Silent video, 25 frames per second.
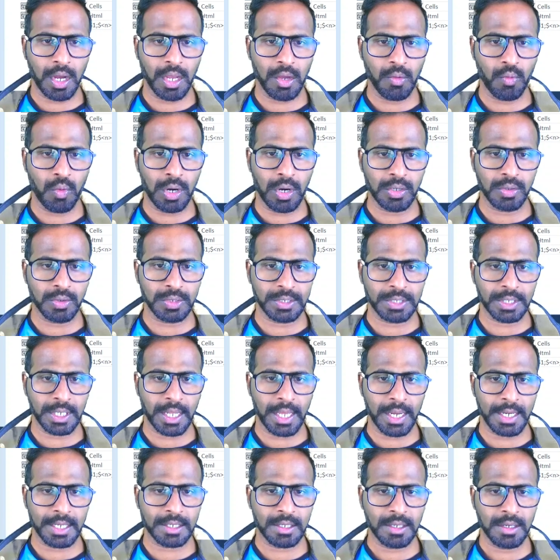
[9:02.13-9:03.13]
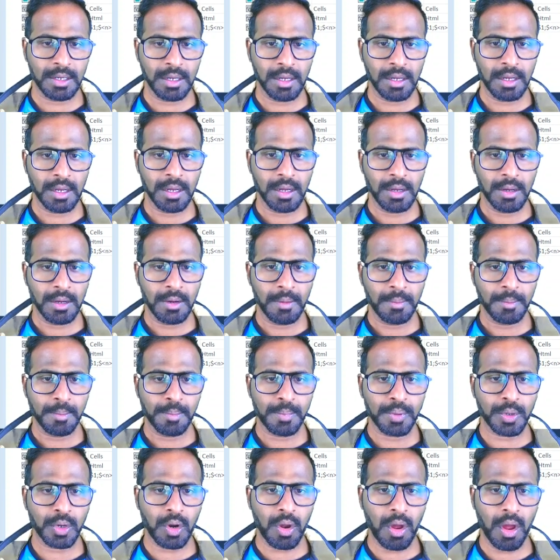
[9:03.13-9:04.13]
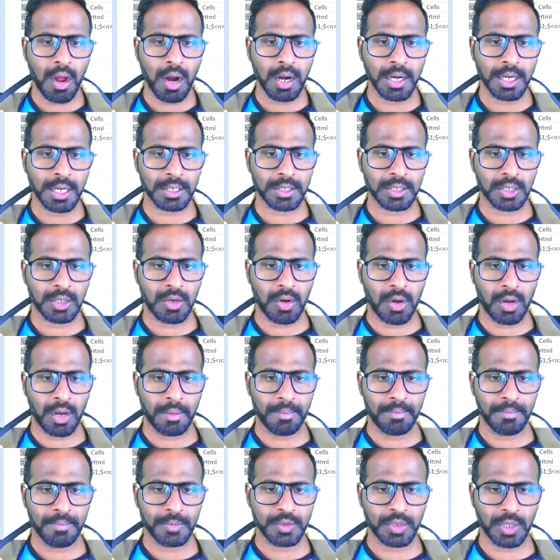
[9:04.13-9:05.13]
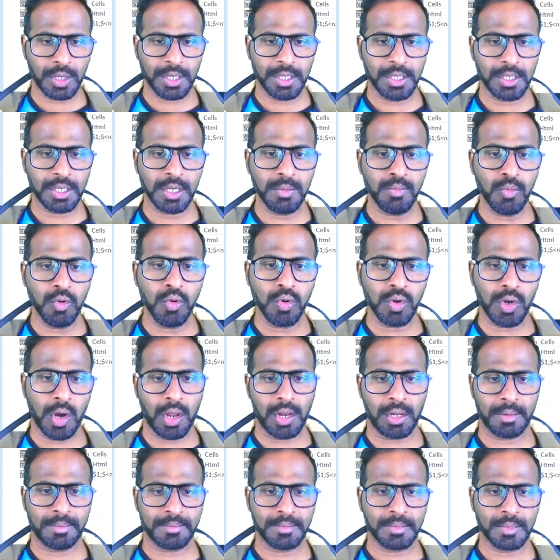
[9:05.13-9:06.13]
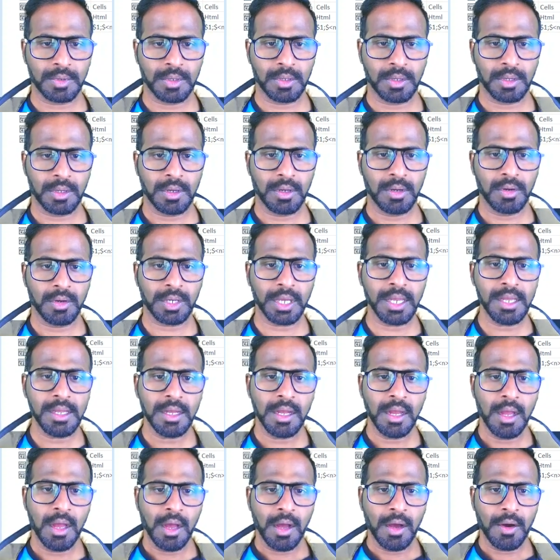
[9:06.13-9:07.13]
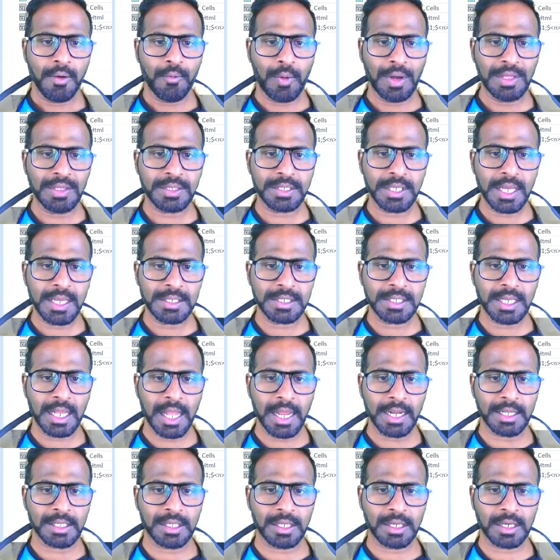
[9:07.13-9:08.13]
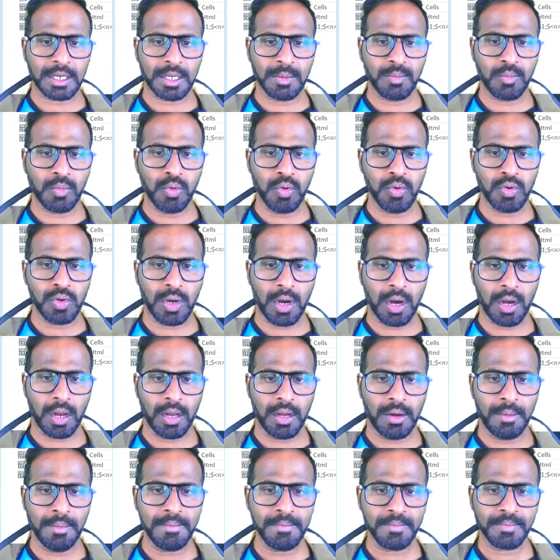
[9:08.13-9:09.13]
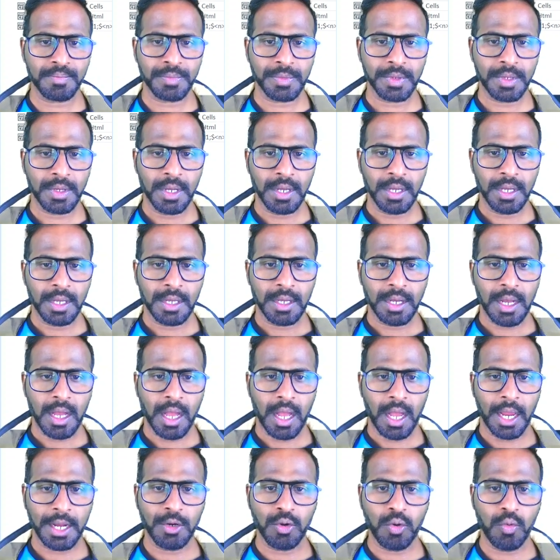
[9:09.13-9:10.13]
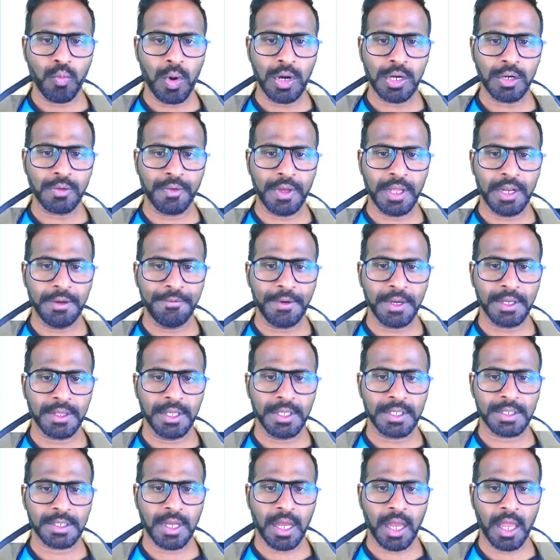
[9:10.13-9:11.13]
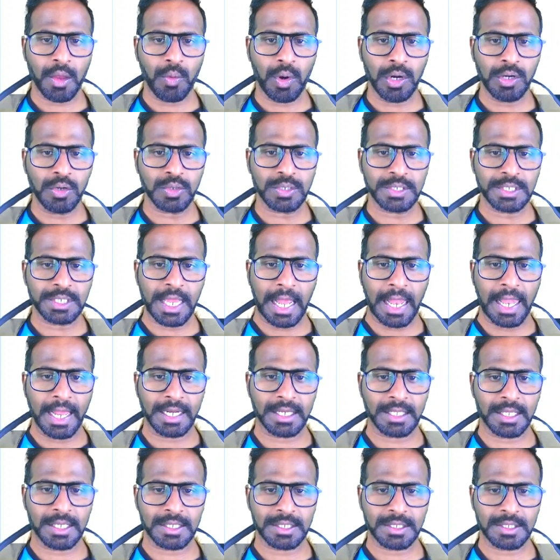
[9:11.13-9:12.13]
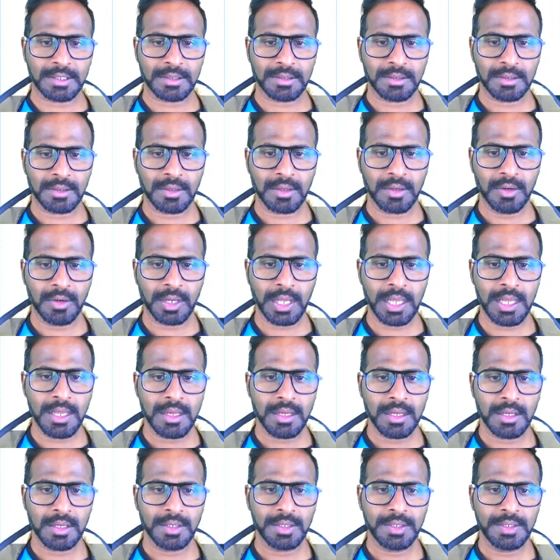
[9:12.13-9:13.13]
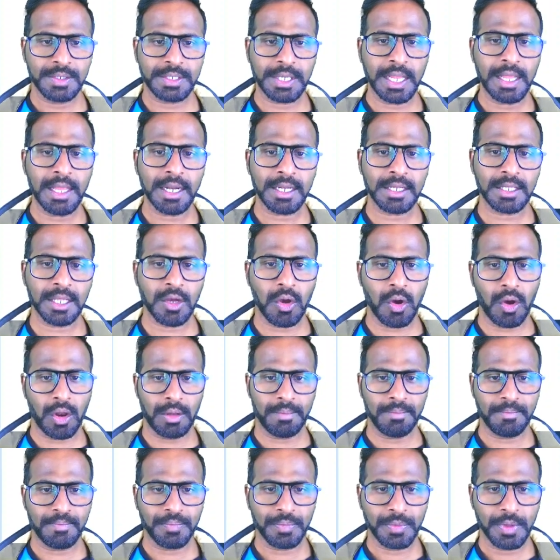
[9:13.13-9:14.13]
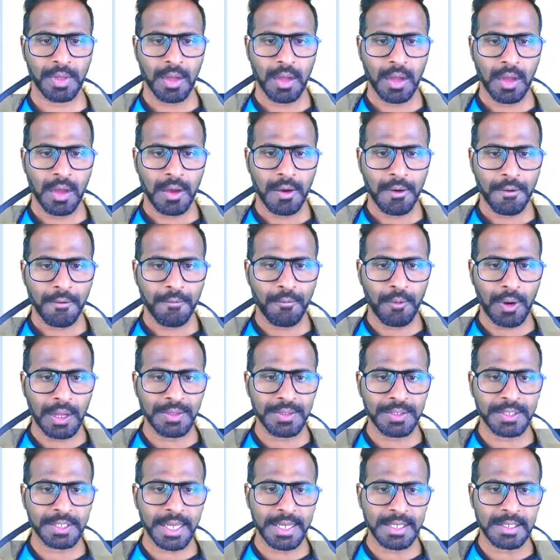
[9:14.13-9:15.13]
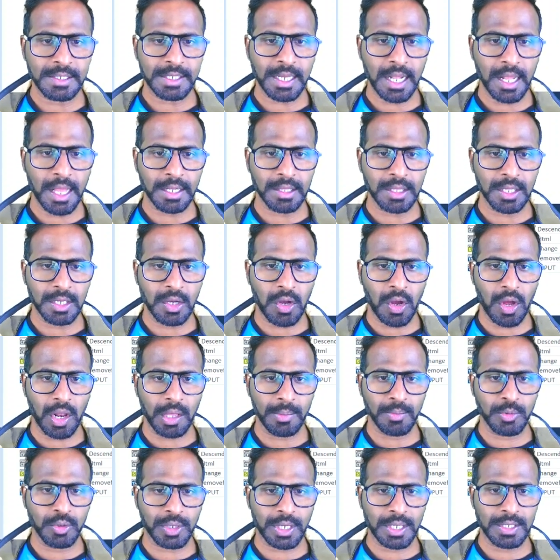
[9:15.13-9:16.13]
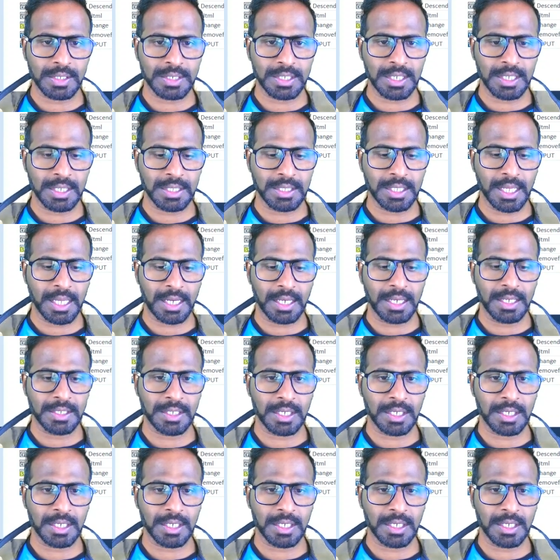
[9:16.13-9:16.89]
want to select product column, sorry, remove column. Okay, once I select the remove column, I don't want to verify this. I want to select this. Okay, select the column. Once I select the column, you can see there is a